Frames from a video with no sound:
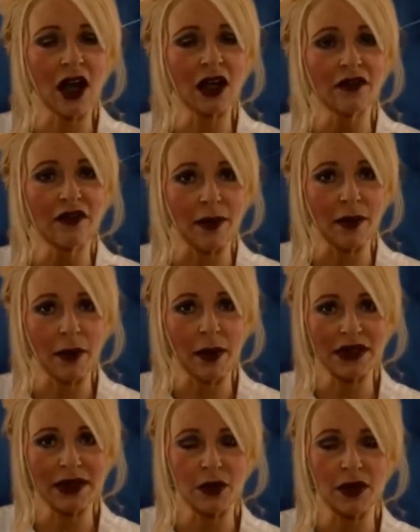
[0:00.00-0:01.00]
on
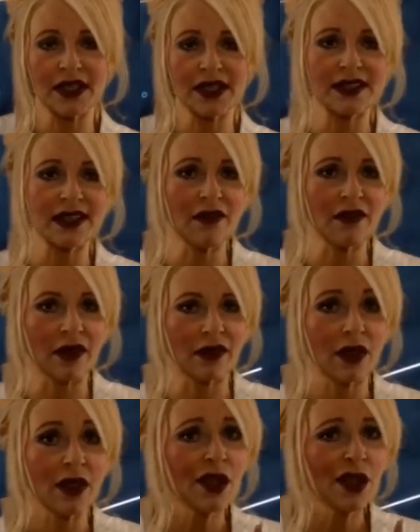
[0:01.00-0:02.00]
February 27th